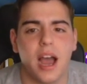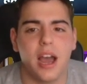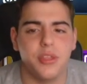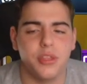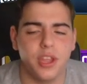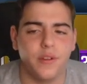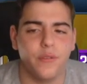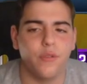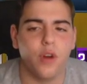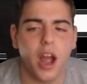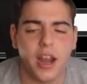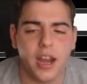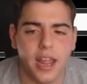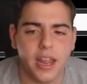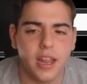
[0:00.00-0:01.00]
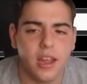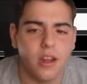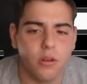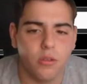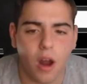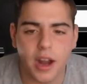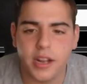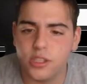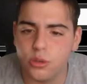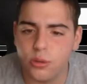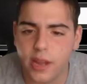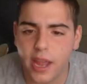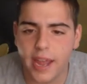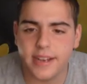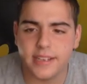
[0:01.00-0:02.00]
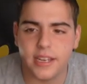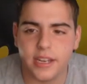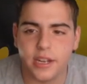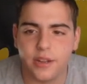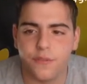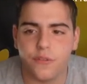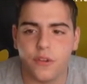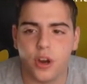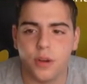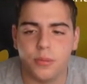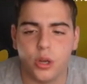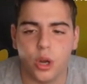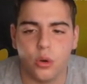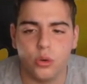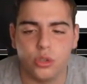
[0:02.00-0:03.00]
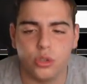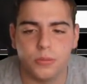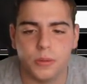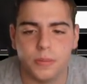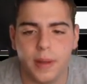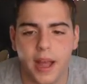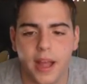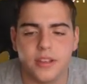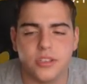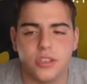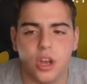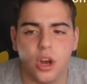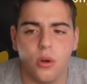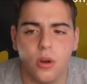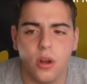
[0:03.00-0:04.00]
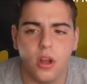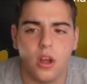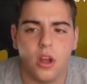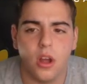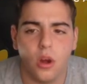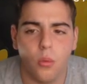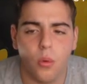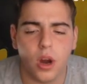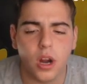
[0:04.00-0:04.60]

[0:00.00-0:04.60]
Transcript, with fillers: I think Friday, Ronnie 2K did confirm GOAT Super packs. So we're